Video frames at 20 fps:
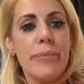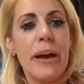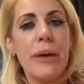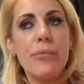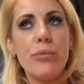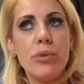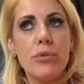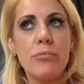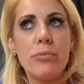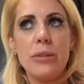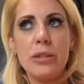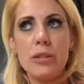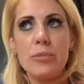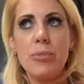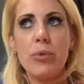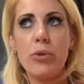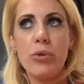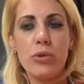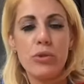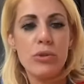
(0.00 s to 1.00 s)
It wouldn't be
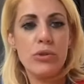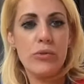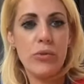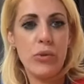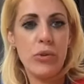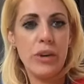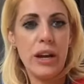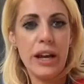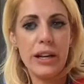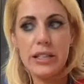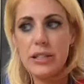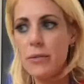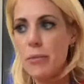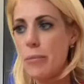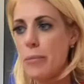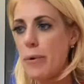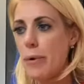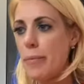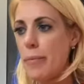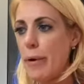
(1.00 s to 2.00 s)
supportive or negative, it would
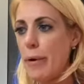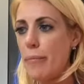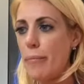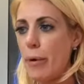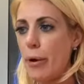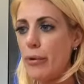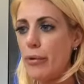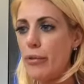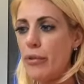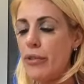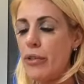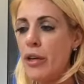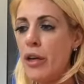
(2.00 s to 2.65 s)
be a bit of both.